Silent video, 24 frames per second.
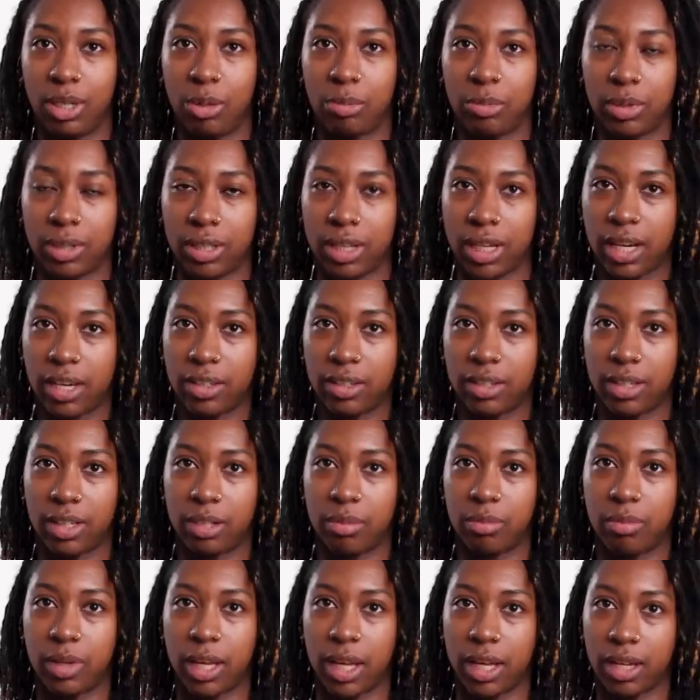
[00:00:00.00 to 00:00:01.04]
But now that
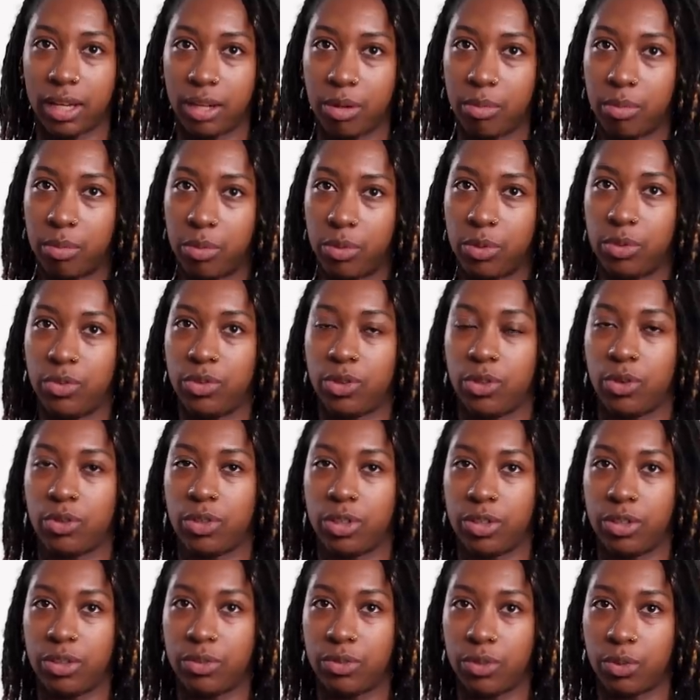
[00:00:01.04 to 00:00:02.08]
I'm like moving on a
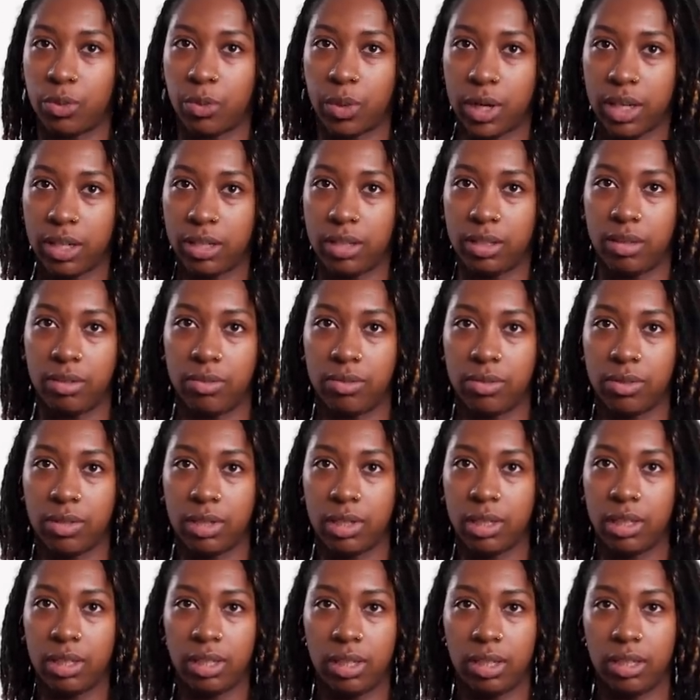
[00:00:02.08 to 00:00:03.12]
different wave,
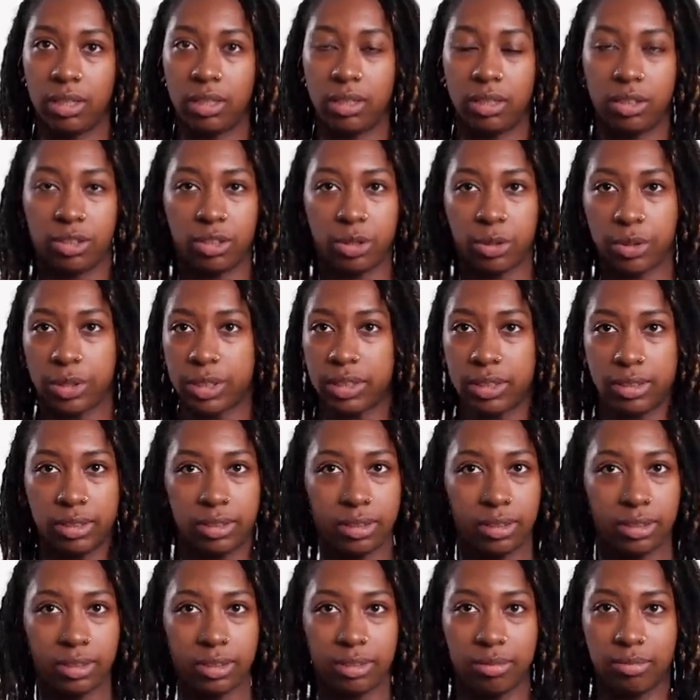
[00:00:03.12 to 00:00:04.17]
it's
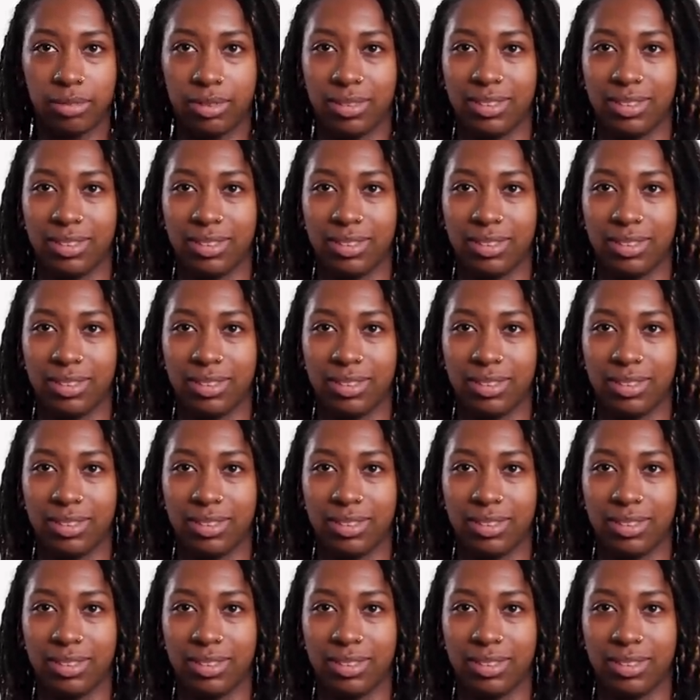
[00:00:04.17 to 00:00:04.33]
crickets.